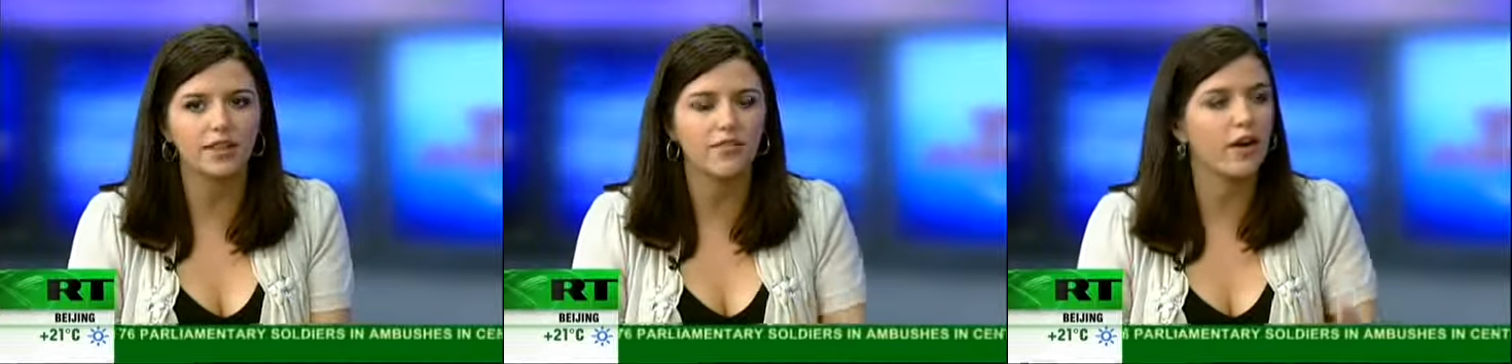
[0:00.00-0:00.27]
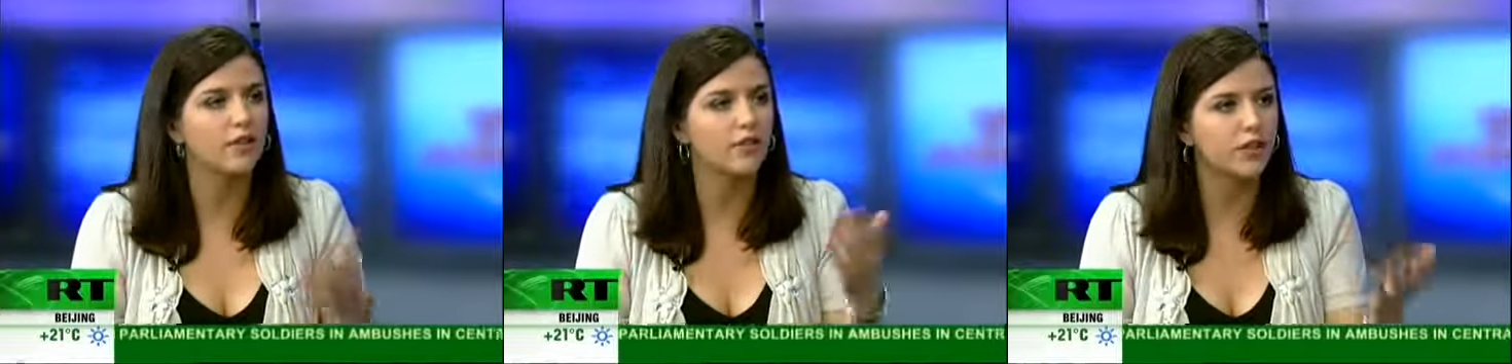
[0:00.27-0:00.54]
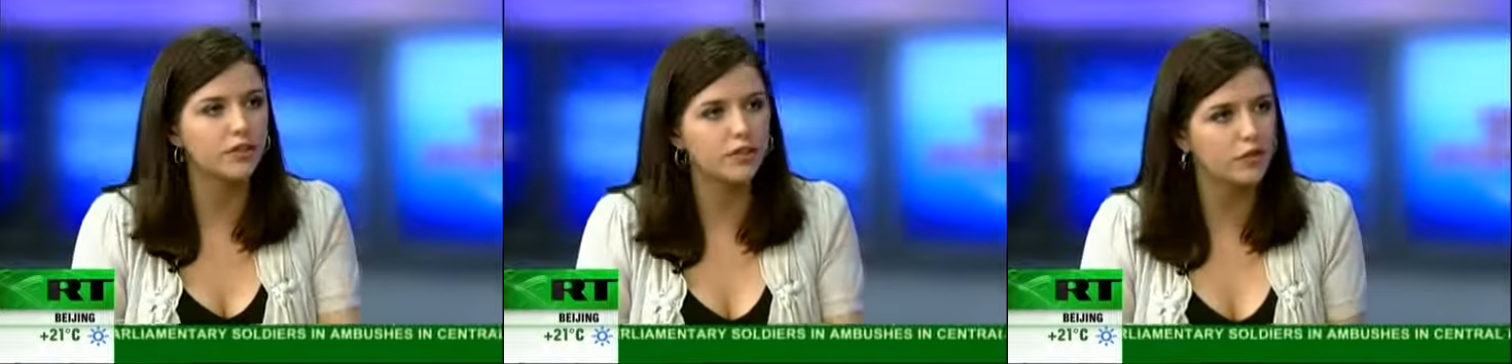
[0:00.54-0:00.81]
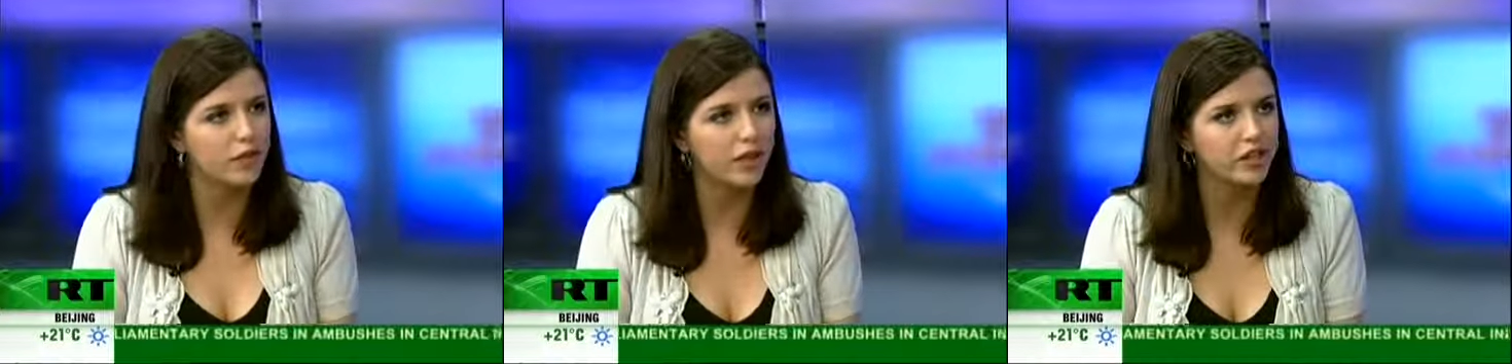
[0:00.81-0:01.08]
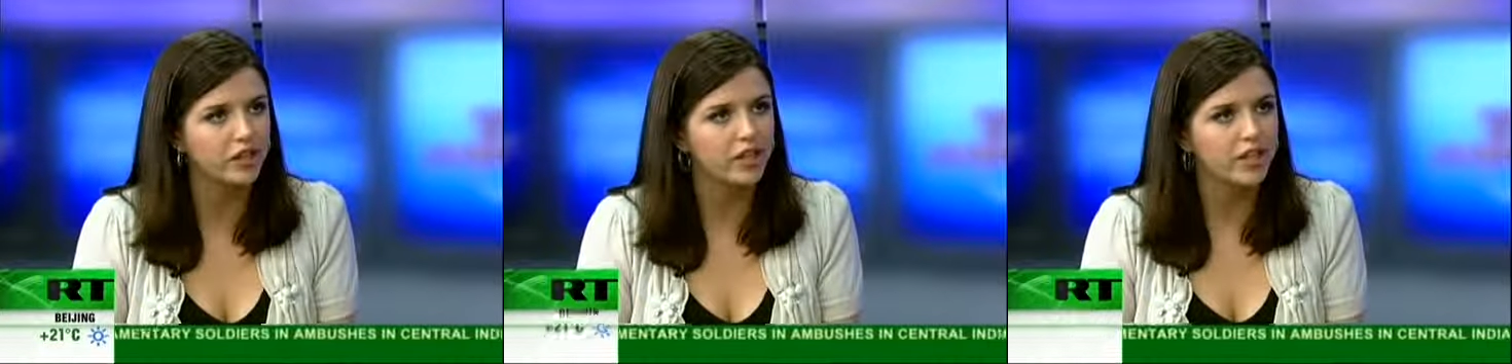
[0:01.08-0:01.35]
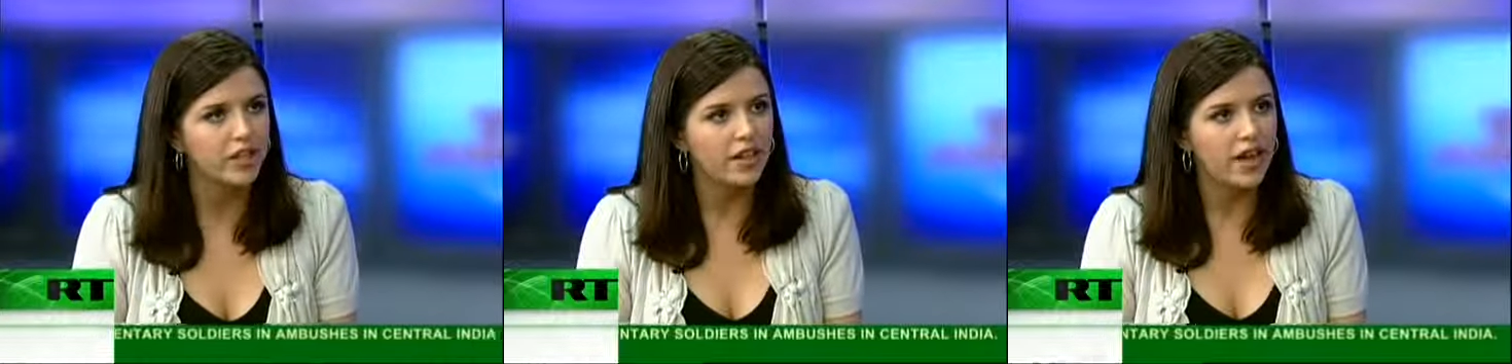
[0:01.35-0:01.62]
they filed a Freedom of Information
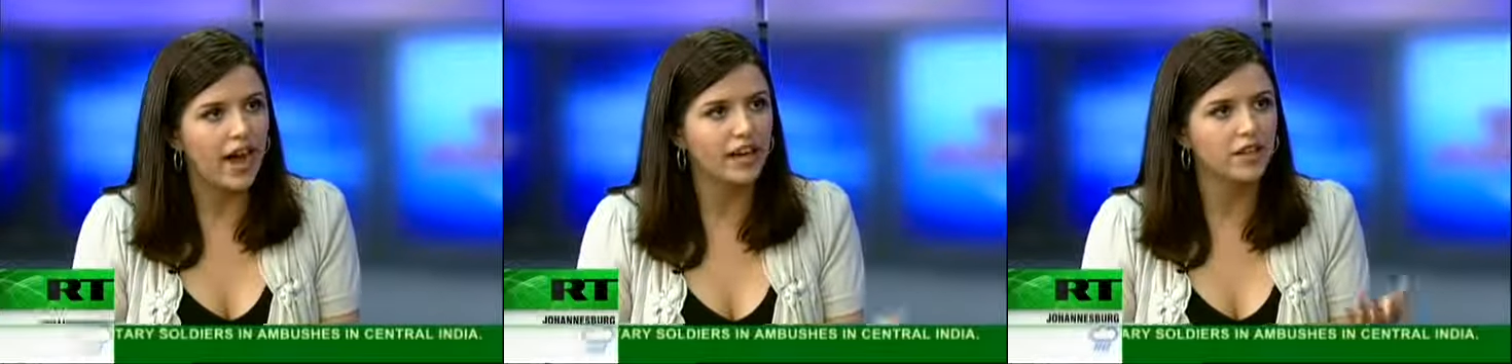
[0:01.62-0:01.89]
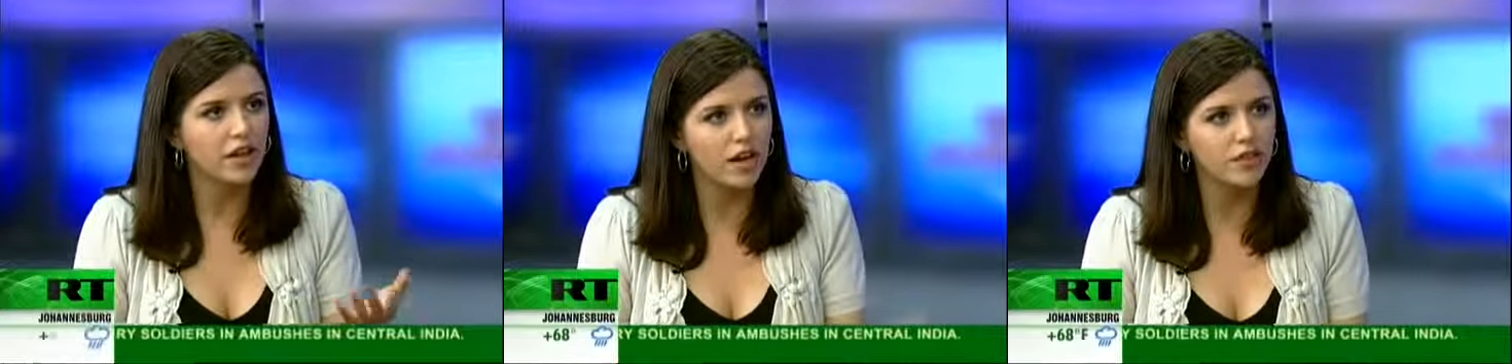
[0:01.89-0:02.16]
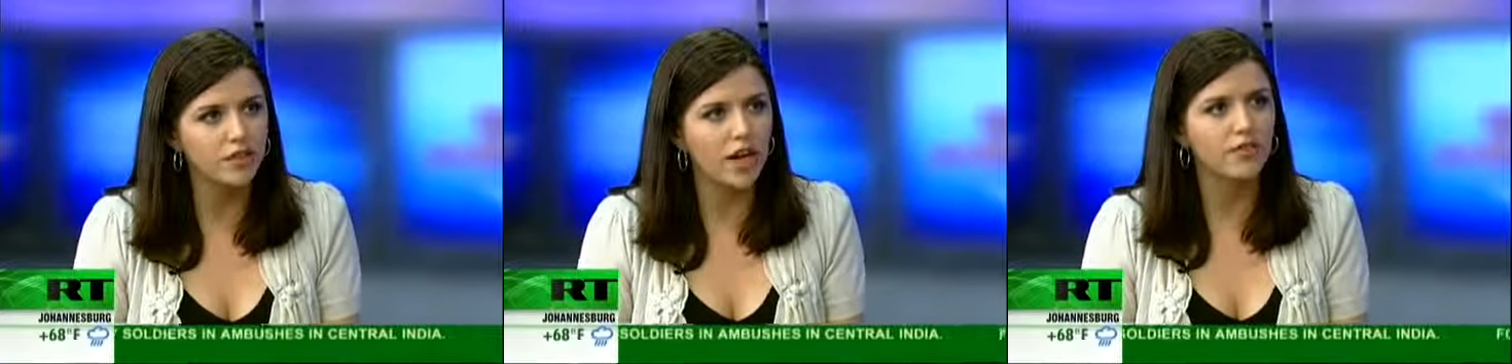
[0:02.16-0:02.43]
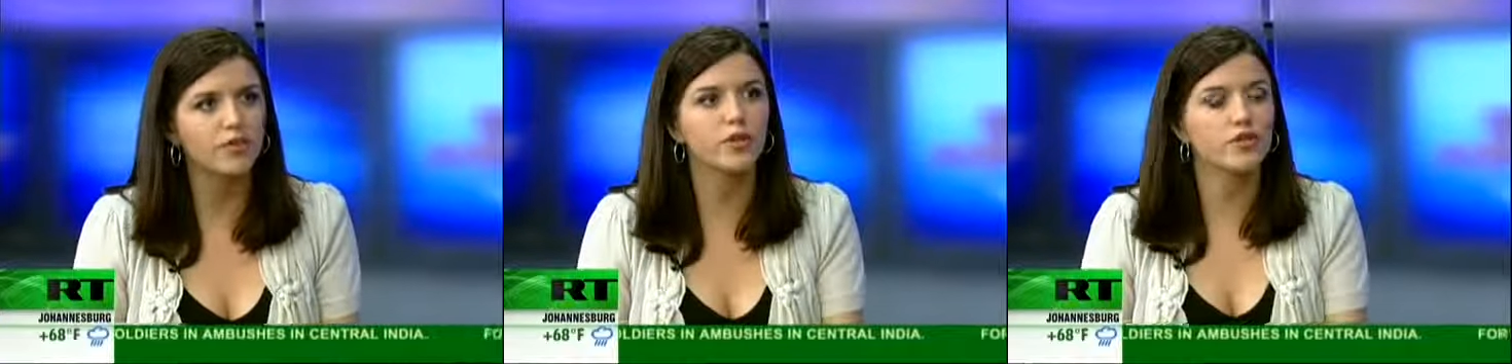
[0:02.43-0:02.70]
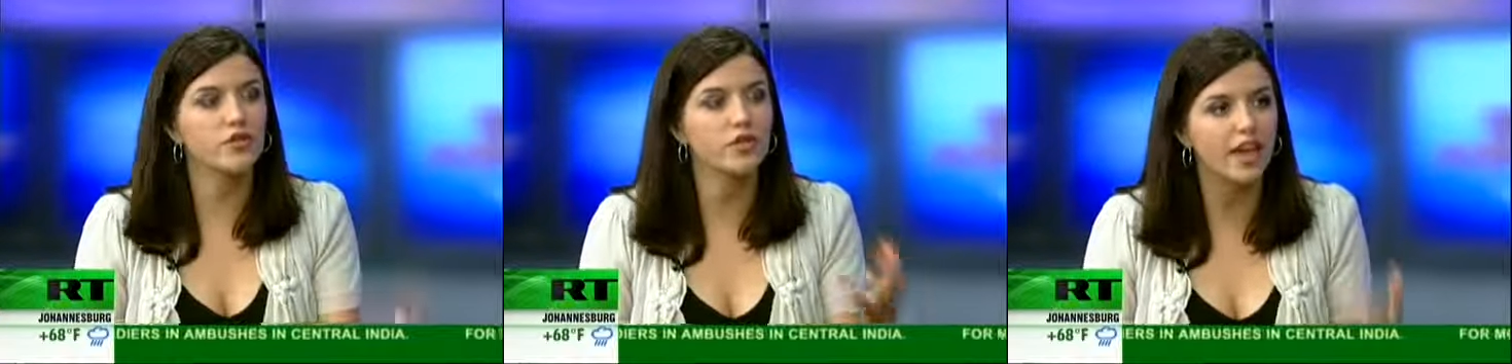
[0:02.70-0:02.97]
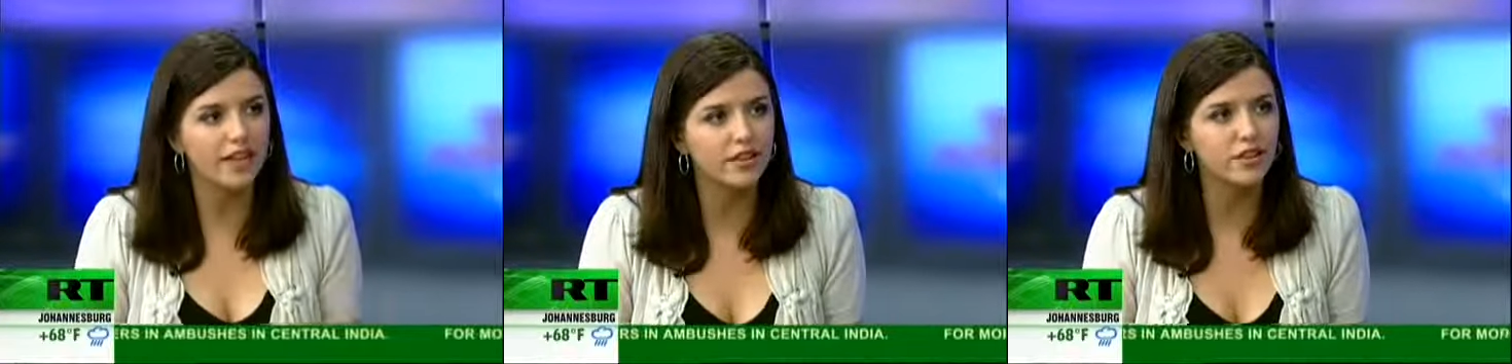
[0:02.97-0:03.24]
Act lawsuit afterwards to
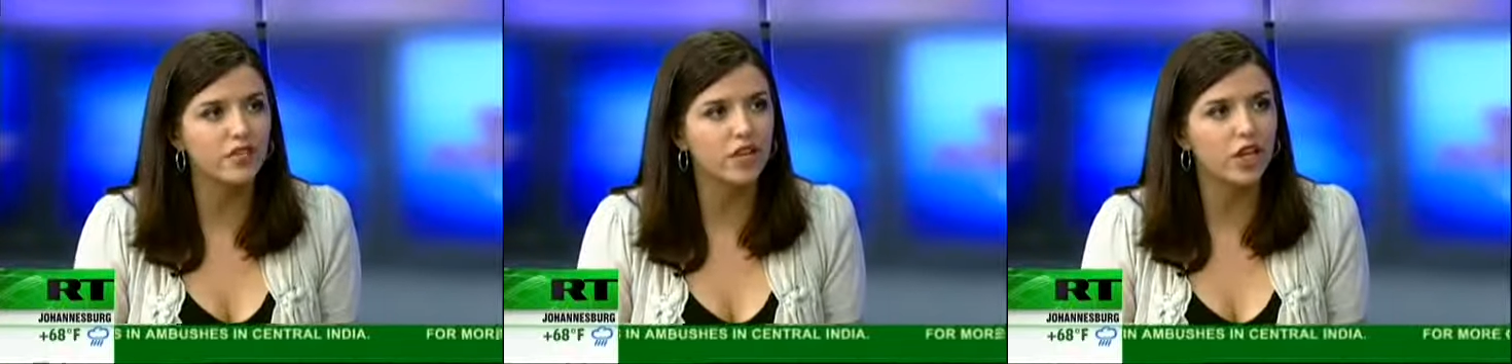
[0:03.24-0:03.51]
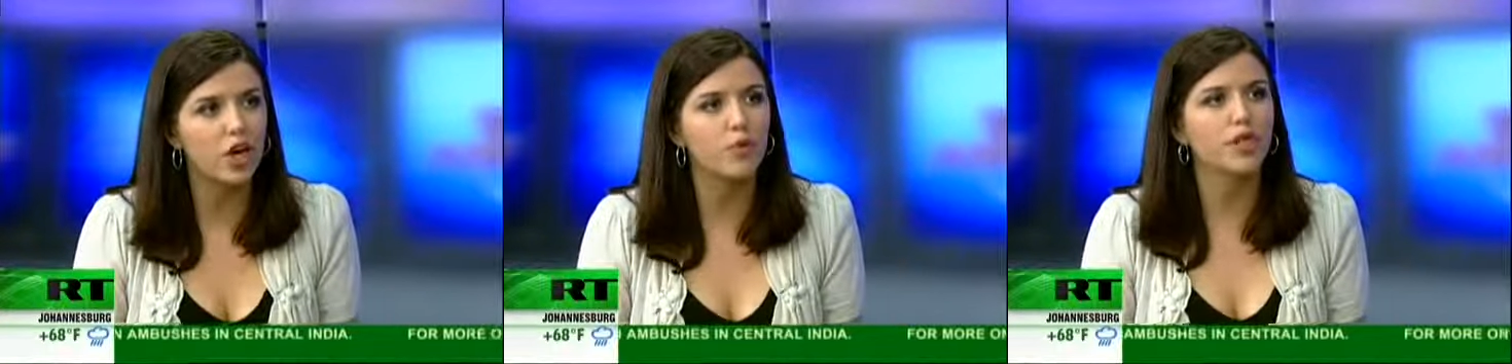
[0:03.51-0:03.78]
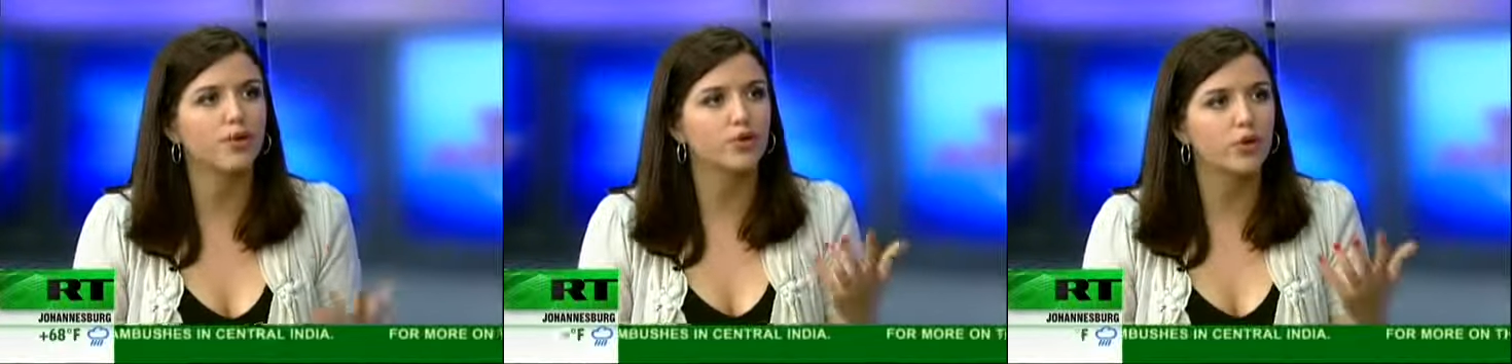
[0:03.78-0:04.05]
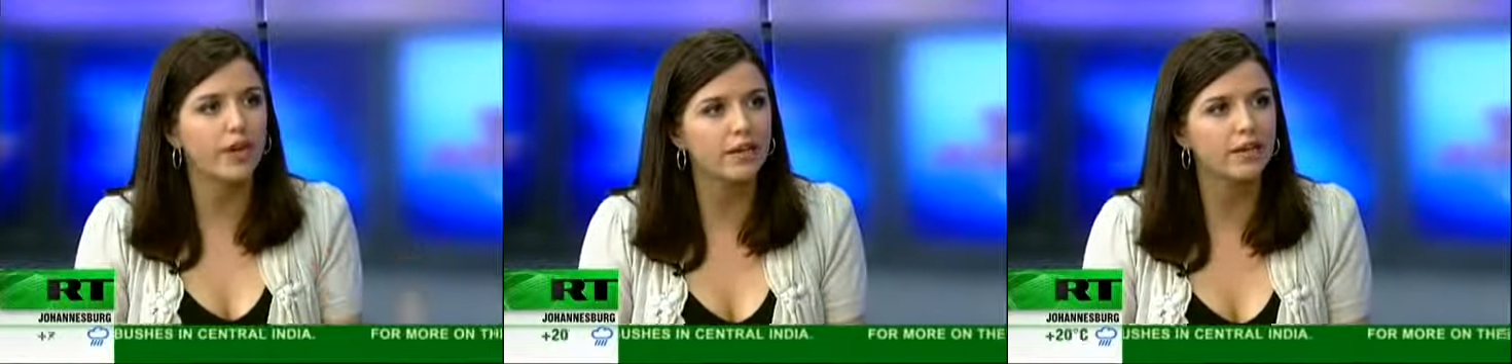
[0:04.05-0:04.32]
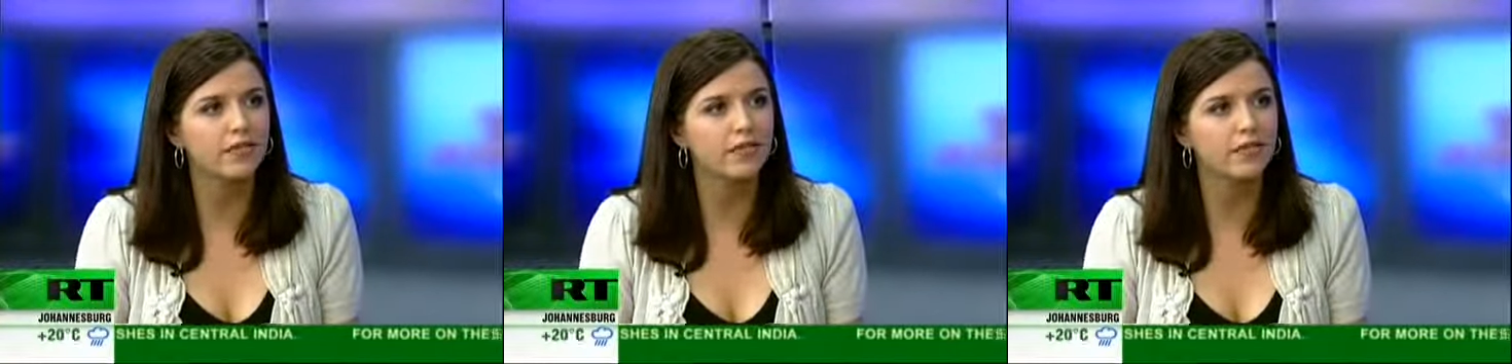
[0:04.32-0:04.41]
get this video when they were trying to